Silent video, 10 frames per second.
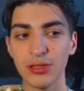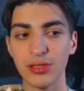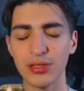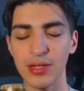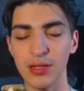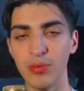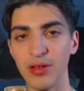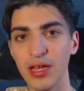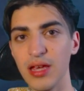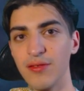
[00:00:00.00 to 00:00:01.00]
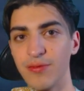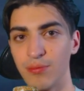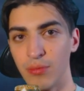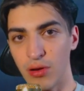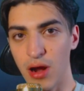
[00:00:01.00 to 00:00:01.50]
still believe
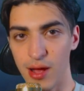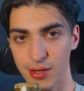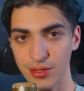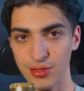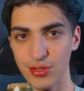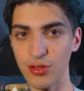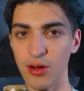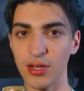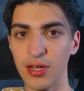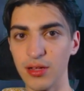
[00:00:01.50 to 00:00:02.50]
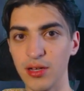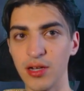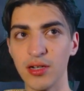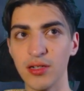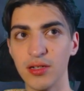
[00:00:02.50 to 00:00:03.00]
Marrok is Star
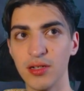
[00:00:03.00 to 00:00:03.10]
Killer